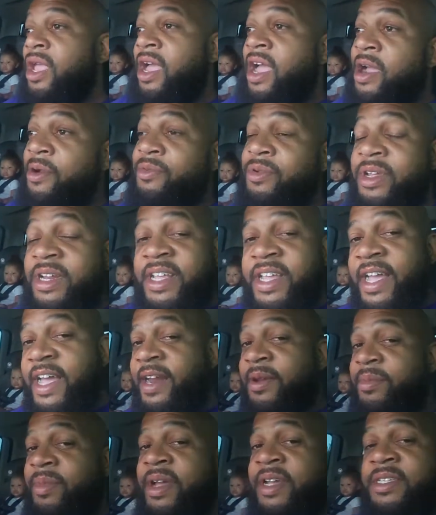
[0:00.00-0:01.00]
I really
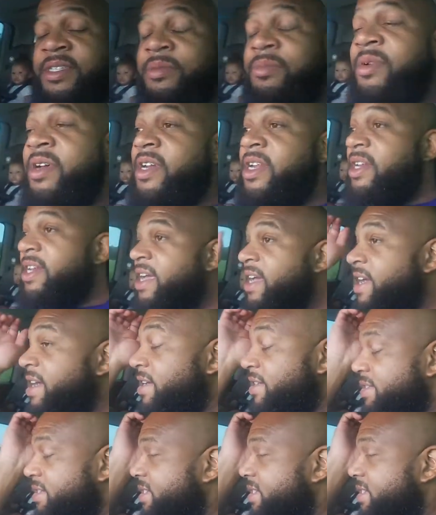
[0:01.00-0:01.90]
gotta make some money now.